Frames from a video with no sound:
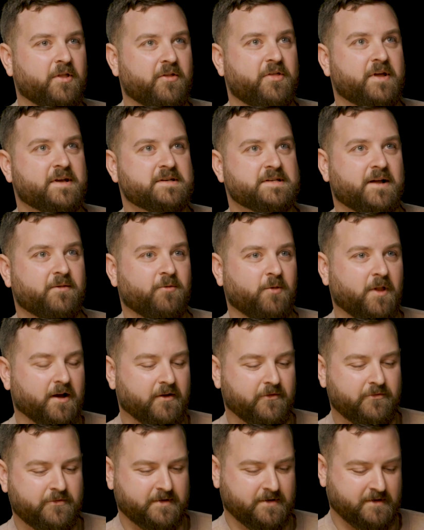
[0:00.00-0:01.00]
of the things I
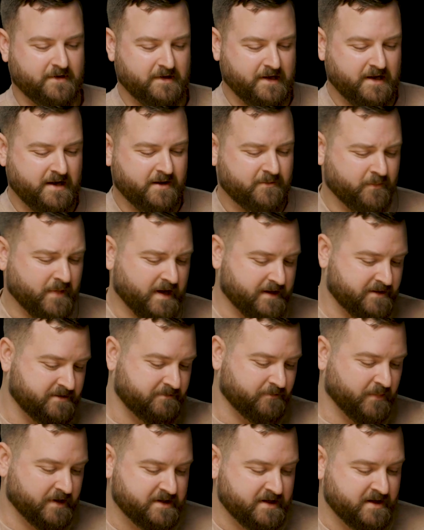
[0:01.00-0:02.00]
loved, and my
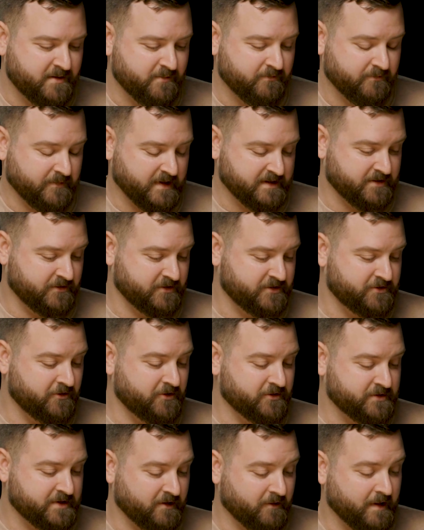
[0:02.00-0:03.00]
team that's in the
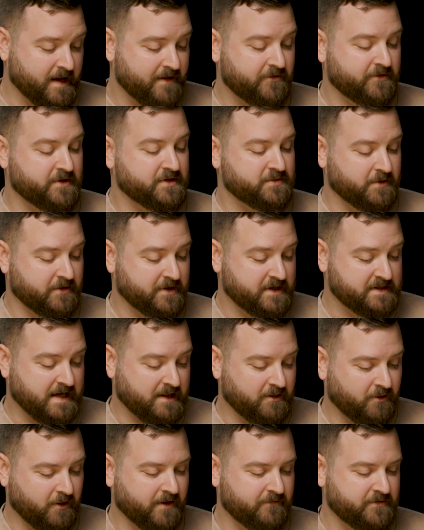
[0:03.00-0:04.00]
studio is going to laugh at this. One of the things
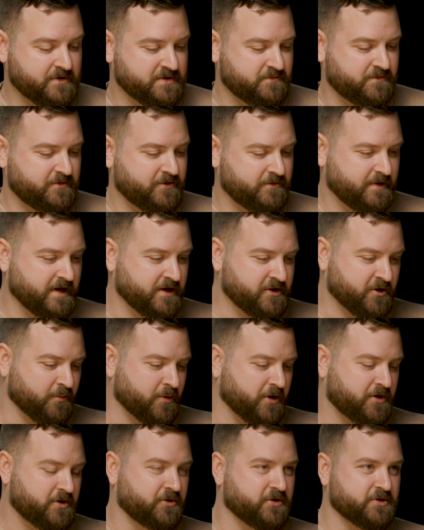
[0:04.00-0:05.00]
I loved is in your
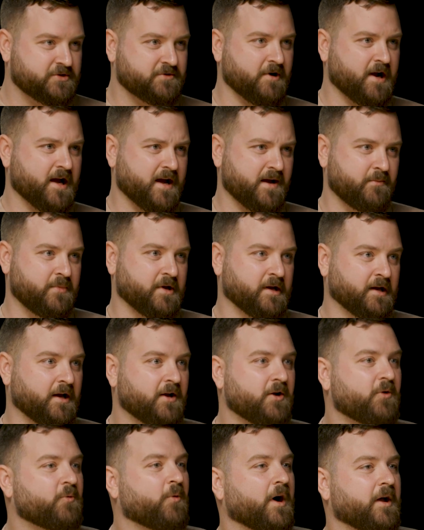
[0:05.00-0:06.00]
book, you describe
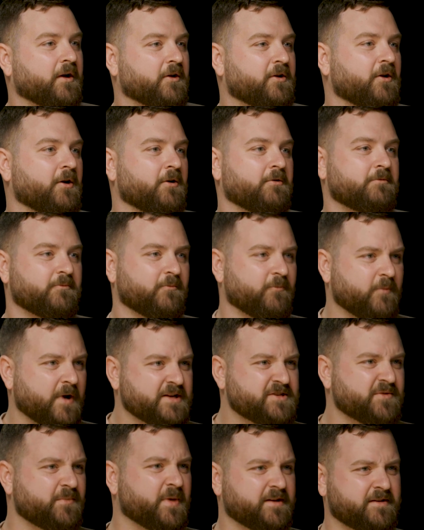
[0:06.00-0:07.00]
Quantico,
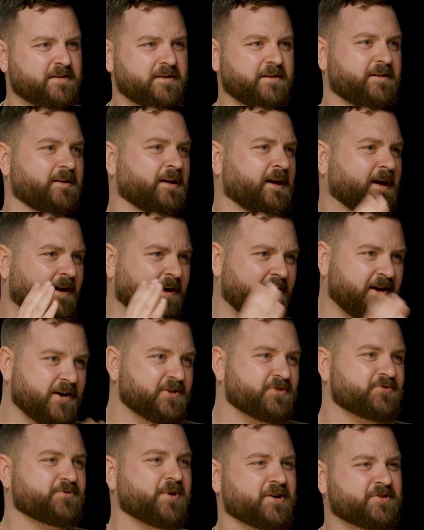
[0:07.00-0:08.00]
regimented,
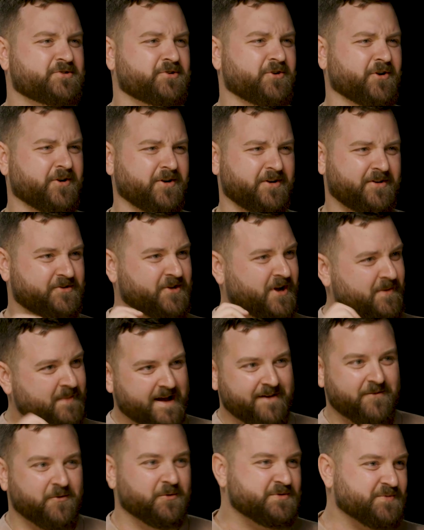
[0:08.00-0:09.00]
structured, talking
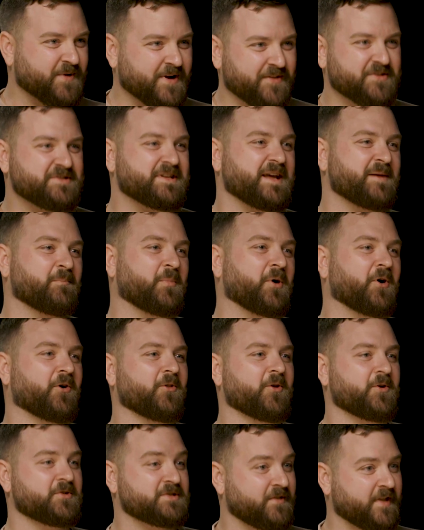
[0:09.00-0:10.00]
about everyone's wearing the same
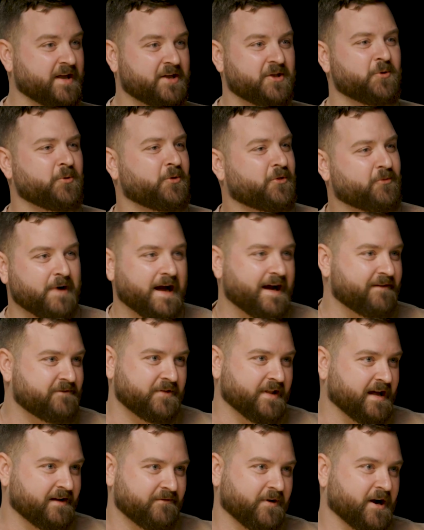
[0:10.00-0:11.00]
polos. And like you thrived
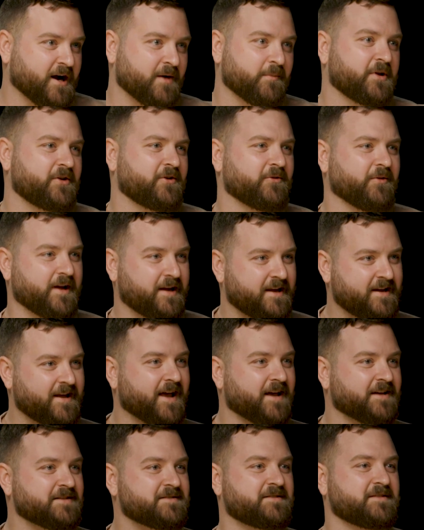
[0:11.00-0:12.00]
in that environment. You're like,
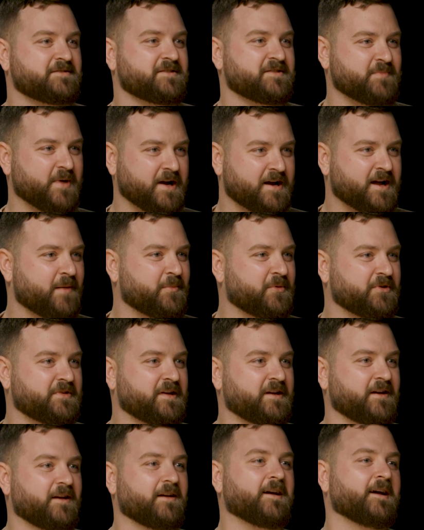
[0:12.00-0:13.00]
yes, this is my cup of
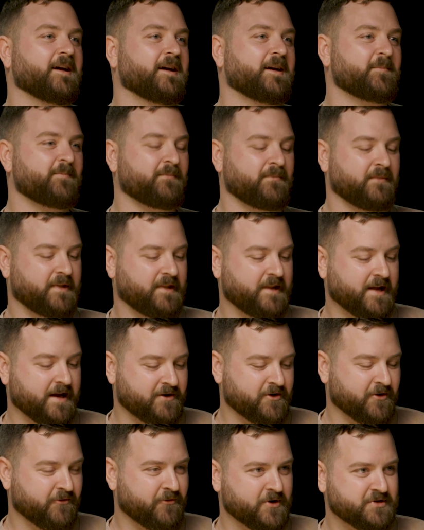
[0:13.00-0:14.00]
tea.
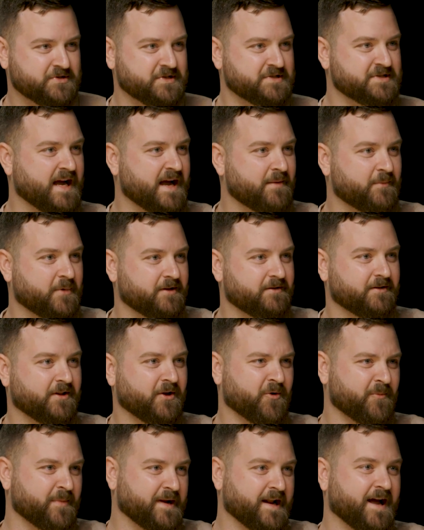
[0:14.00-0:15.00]
Then your first assignment,
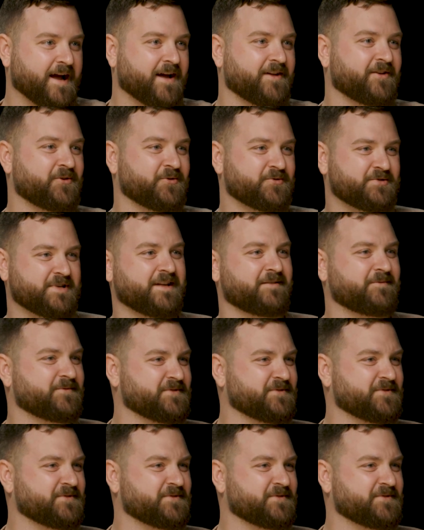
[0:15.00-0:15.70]
Lower Manhattan, you said